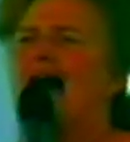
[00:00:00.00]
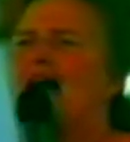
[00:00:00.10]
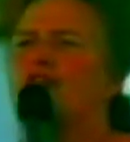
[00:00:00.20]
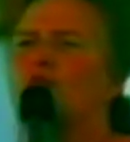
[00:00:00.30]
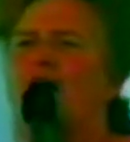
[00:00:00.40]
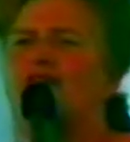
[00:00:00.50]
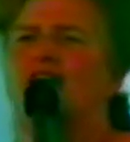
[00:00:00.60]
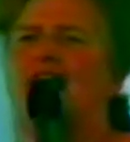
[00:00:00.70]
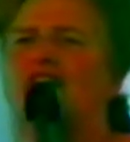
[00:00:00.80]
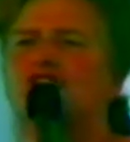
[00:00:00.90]
by the
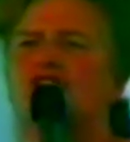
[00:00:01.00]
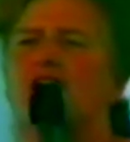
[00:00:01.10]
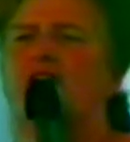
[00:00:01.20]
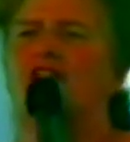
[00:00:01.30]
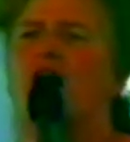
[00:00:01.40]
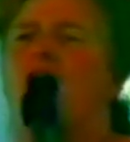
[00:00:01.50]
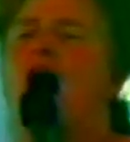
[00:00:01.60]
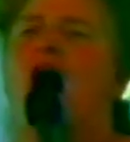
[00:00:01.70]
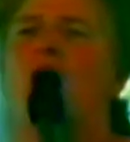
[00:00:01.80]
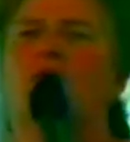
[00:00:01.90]
revelation of the
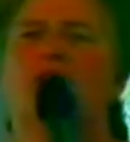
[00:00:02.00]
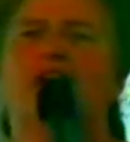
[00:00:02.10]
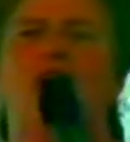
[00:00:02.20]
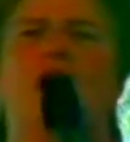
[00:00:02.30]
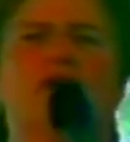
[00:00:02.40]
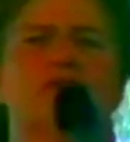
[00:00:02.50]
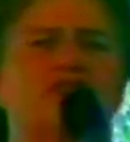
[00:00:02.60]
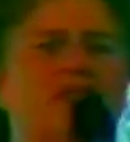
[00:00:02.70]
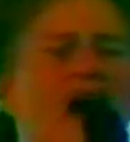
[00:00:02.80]
Holy Ghost.